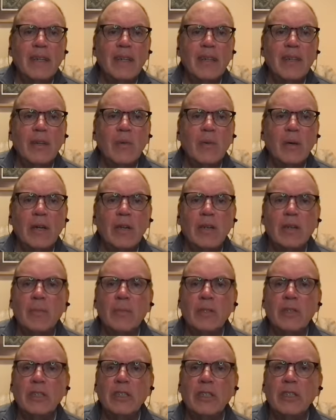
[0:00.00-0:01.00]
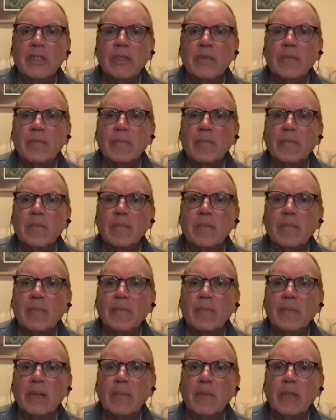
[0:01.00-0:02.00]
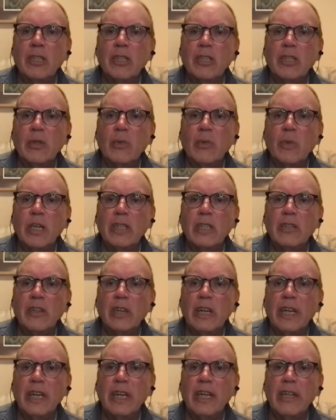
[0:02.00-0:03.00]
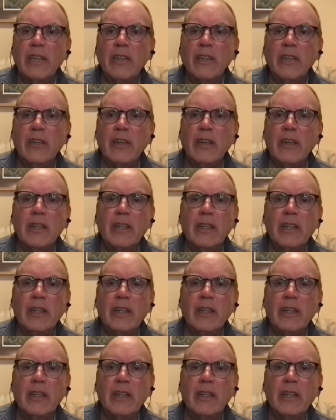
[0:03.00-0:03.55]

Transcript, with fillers: You're welcome to just, I mean, you can raise your hand in the,